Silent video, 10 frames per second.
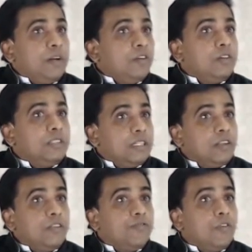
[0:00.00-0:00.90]
if I don't sit
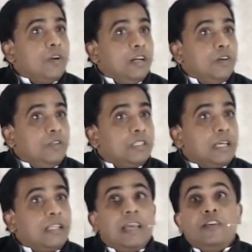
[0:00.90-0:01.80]
on the floor and do the
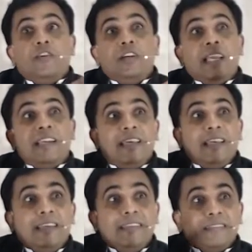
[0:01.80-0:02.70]
sadhana, I don't get a.
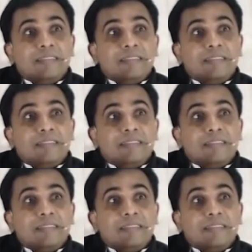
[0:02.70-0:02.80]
